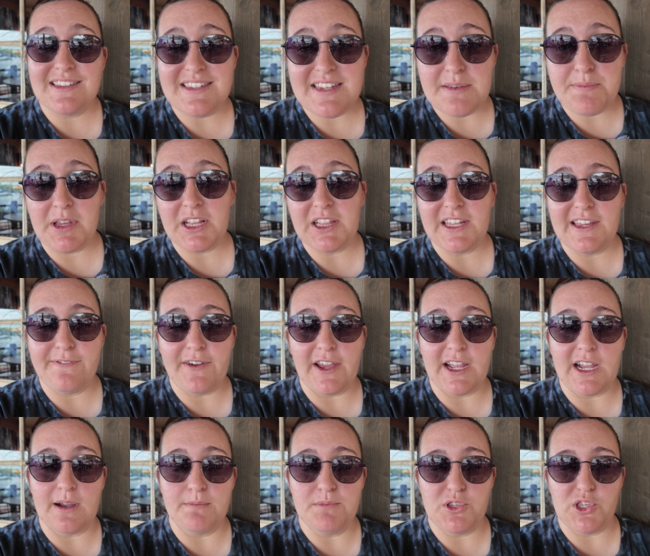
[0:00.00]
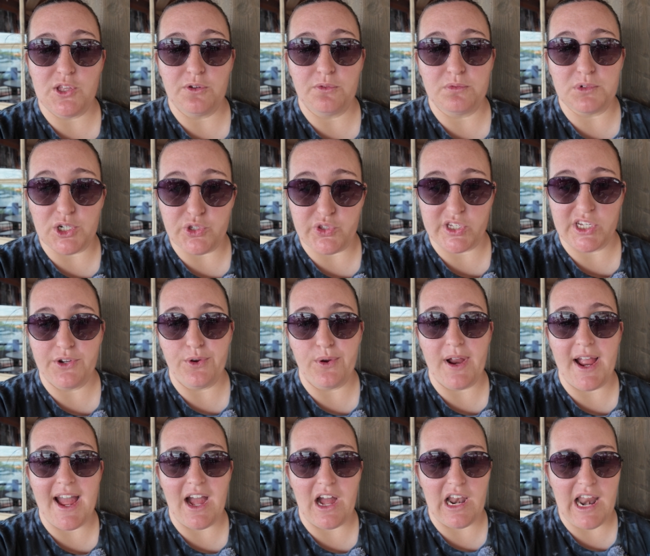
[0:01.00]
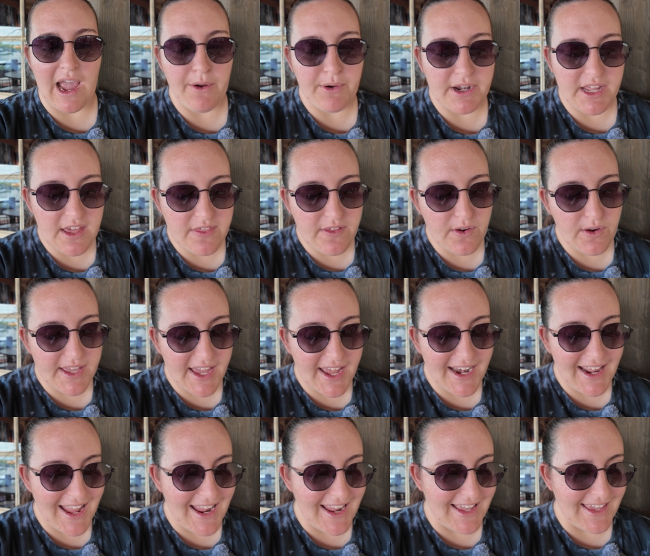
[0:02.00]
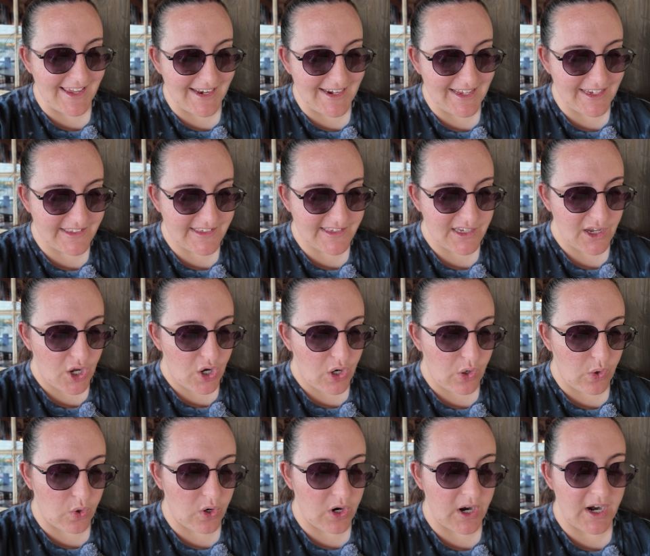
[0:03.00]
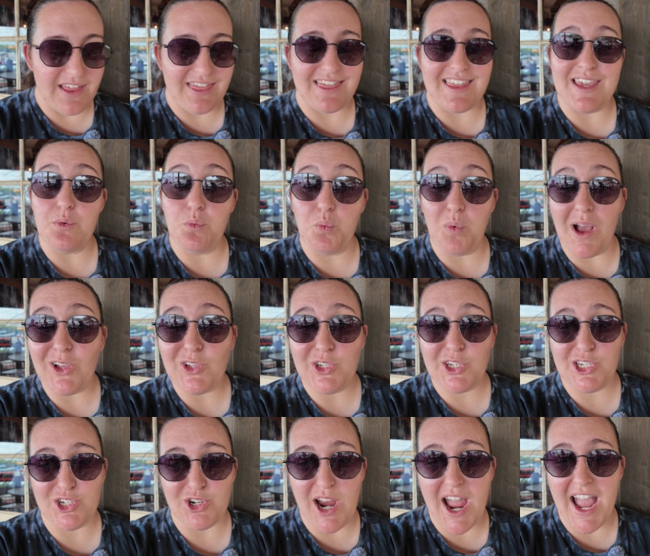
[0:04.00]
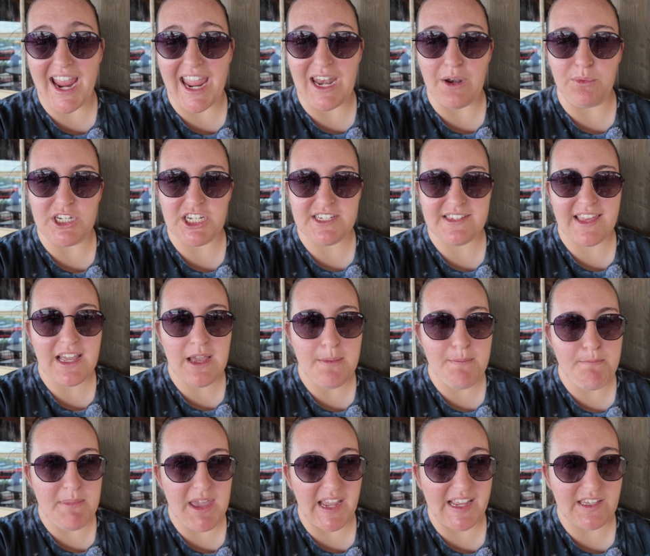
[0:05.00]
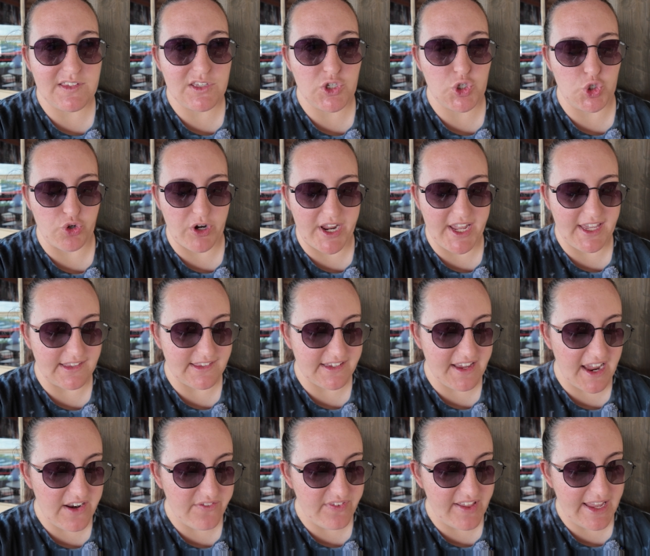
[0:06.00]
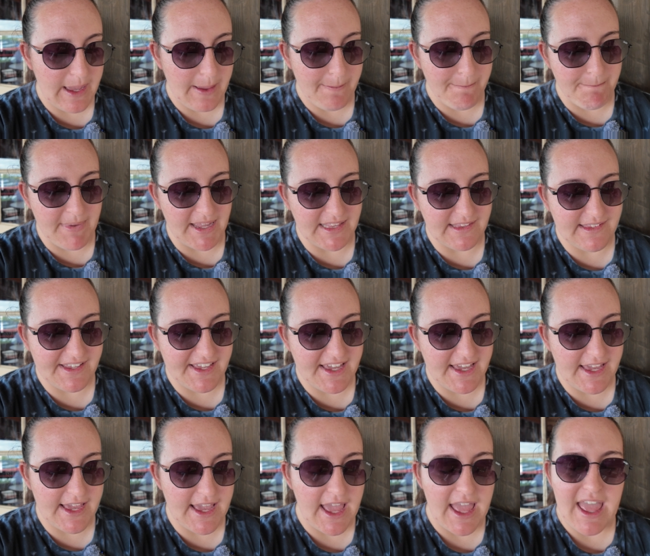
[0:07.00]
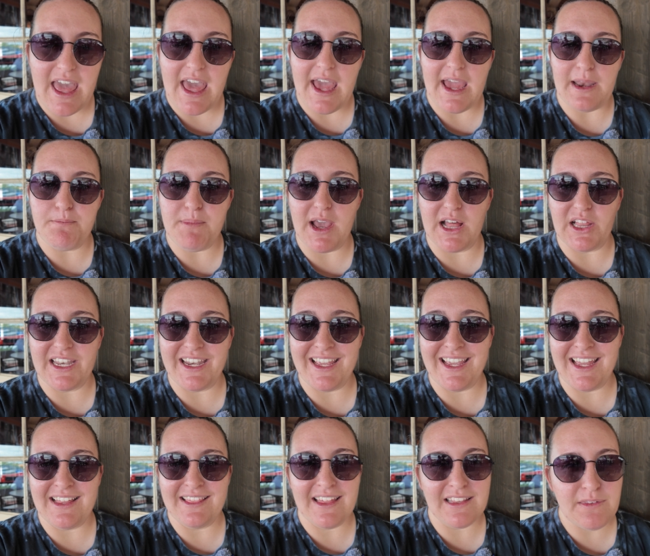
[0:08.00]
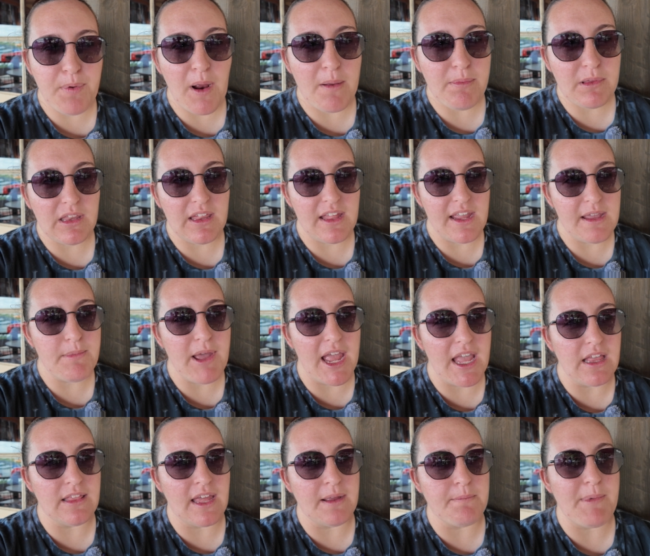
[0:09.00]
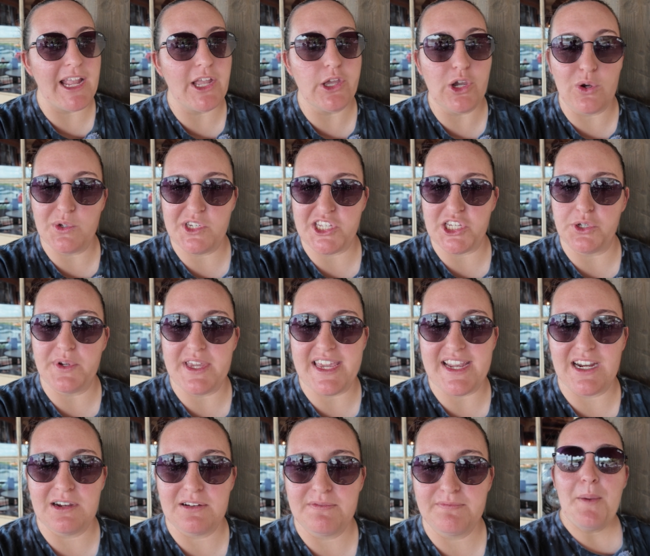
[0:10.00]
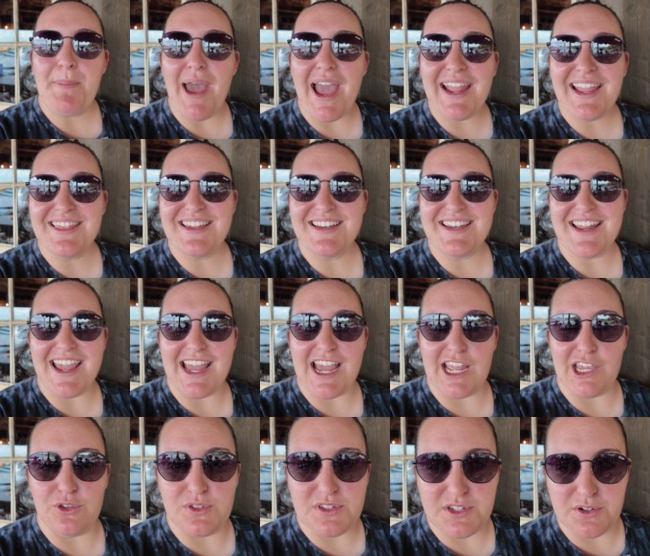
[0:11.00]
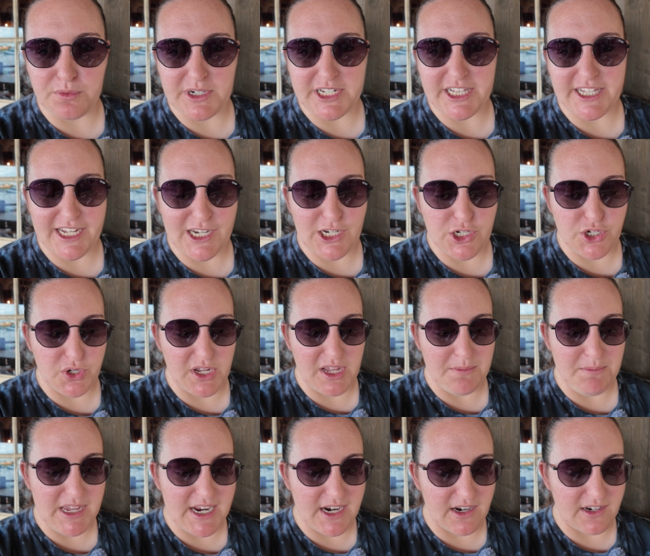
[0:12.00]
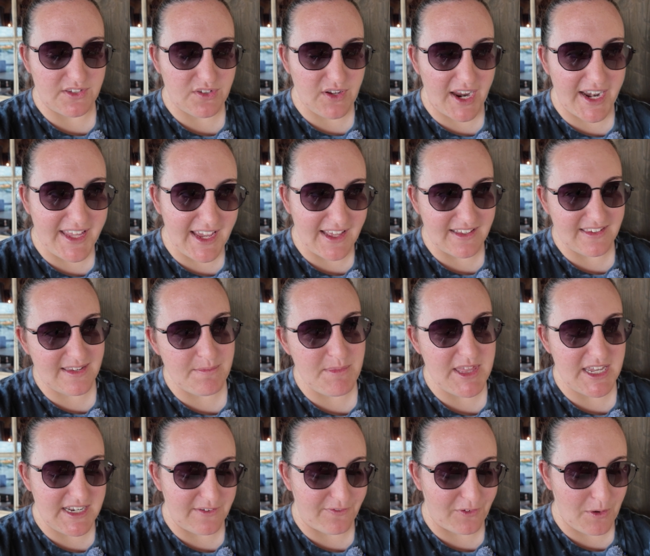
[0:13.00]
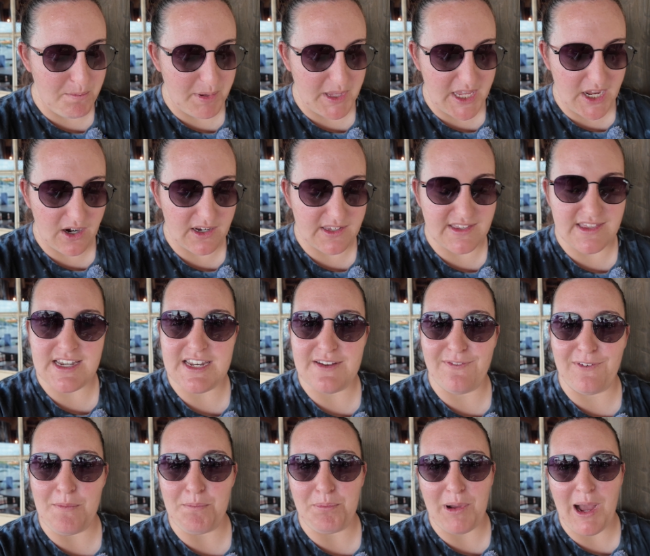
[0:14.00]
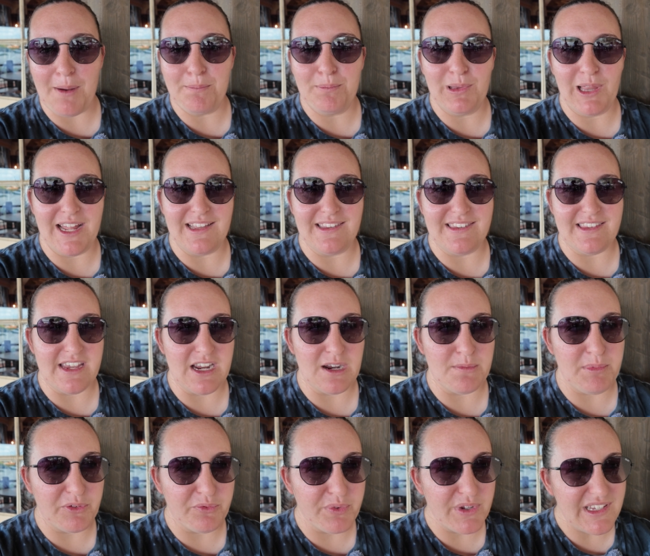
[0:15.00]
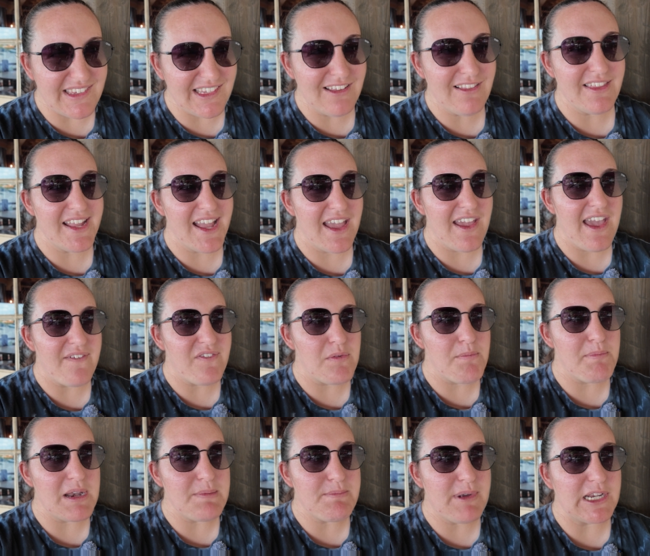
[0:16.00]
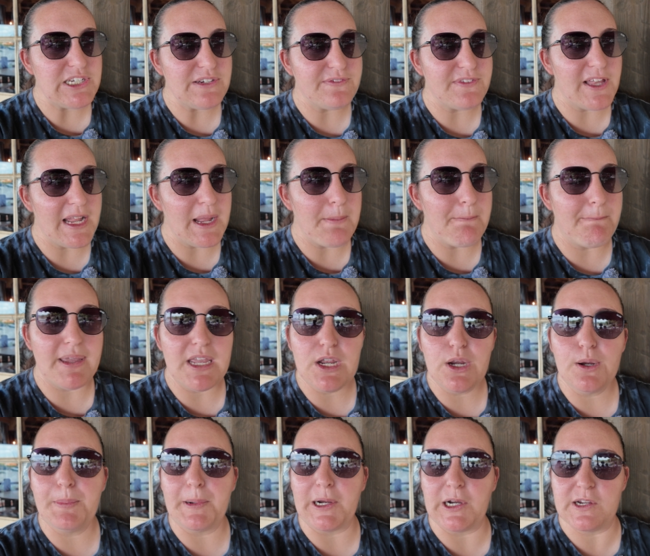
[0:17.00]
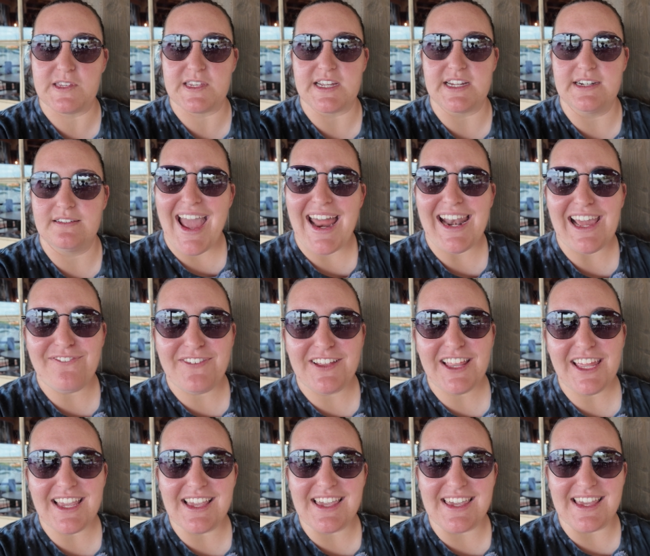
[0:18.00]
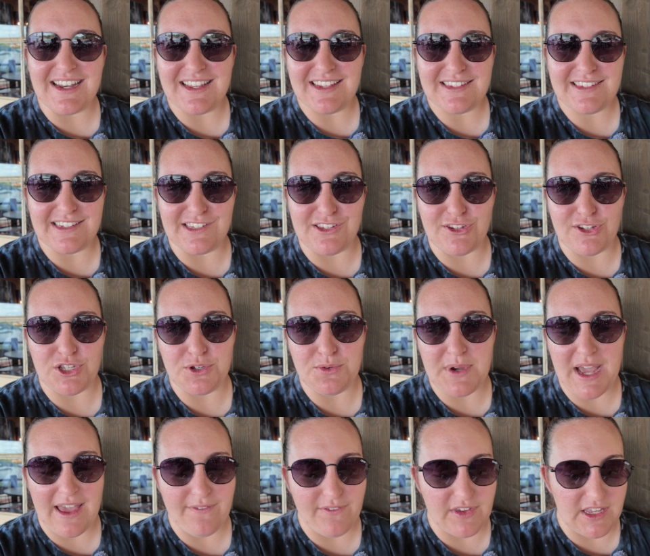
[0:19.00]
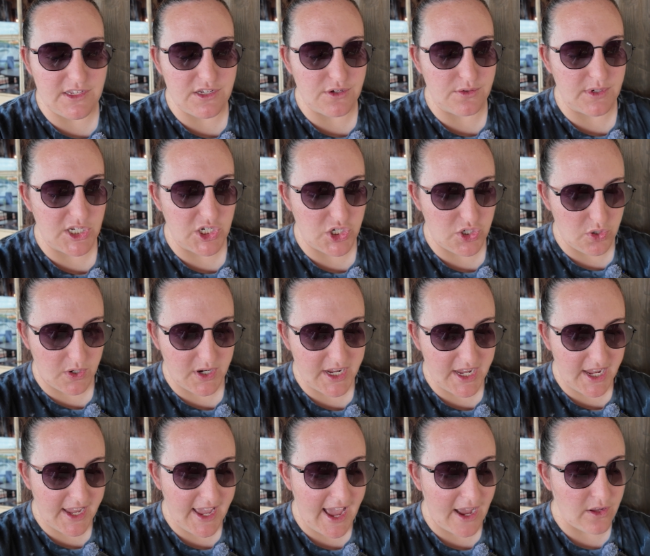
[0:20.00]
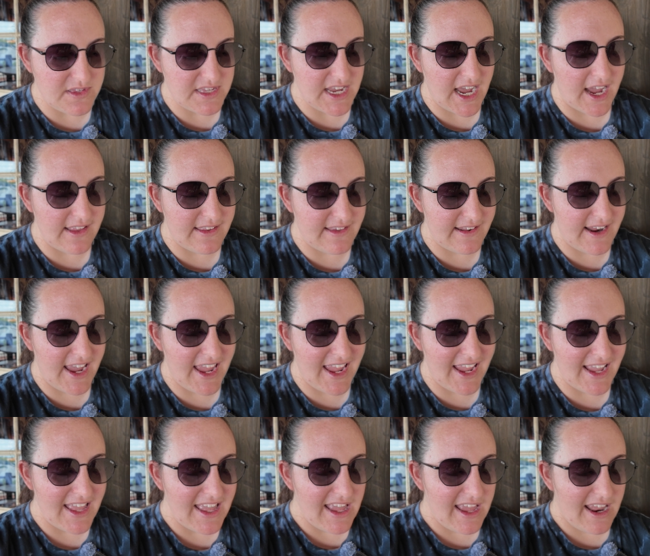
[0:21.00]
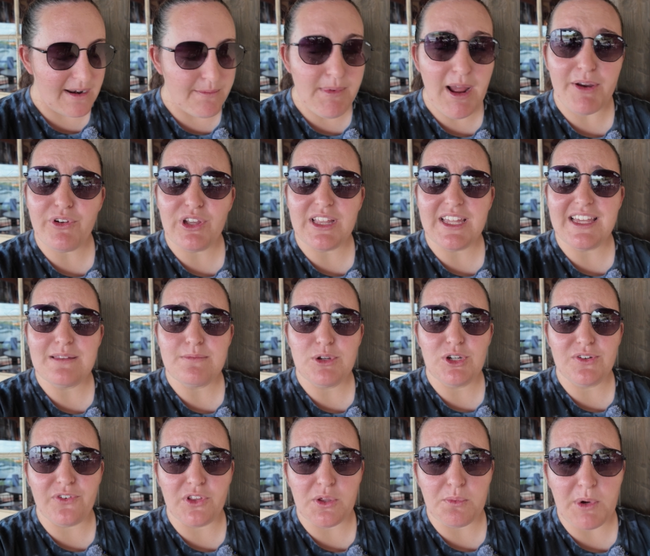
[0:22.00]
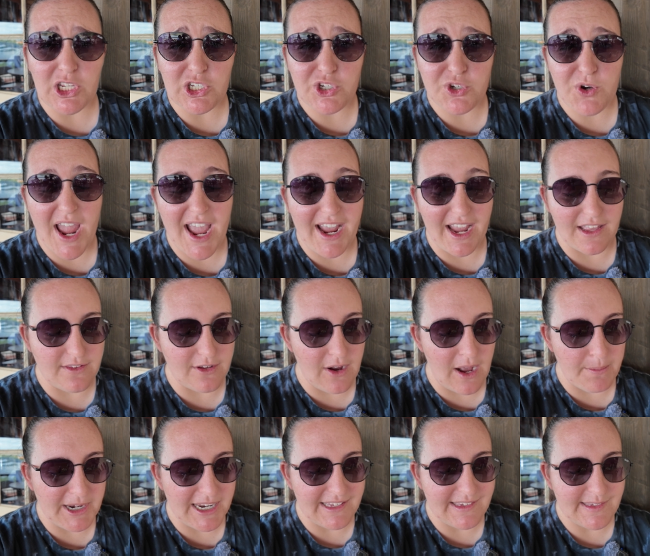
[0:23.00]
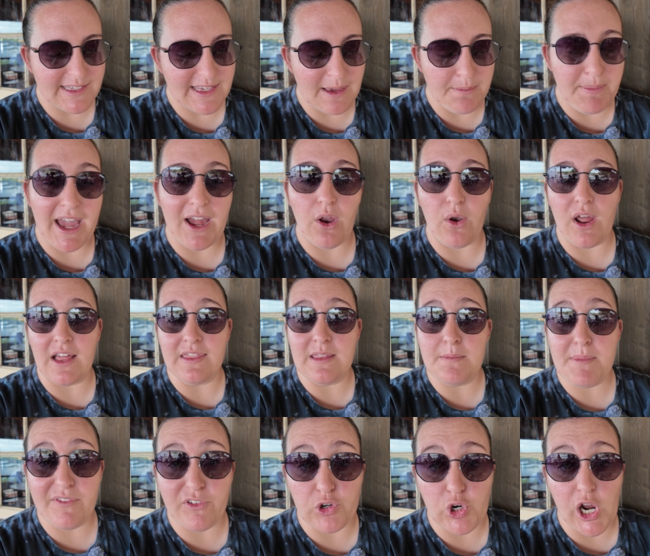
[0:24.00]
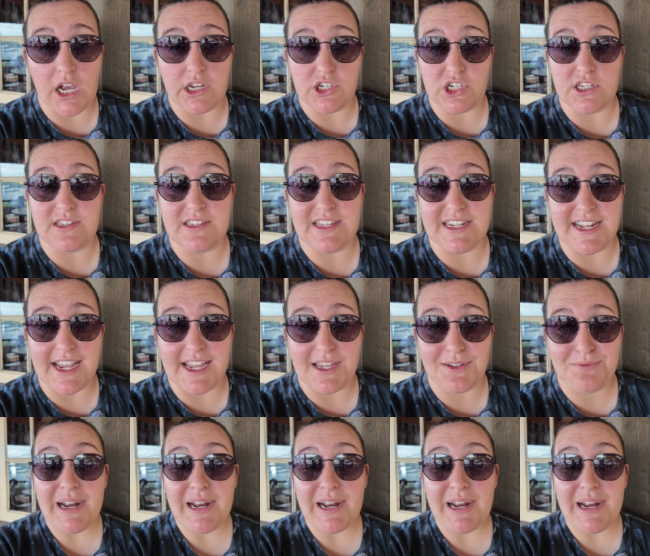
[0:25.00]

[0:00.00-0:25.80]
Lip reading: Typically, if I come to the Rose and Crown, I would either get a Guinness or the Welsh Dragon, which is like a mixed drink. It's kind of like minty and melony. That's probably my go-to here. Back in the day, I used to really enjoy beer, so I'd get some of the different beers and the different pub blends here, but recently I haven't been much of like a beer person. And I feel like a Guinness is too heavy to enjoy outside today. I'm not really in the mood for the Welsh Dragon, so I'm gonna skip out on the beverages today.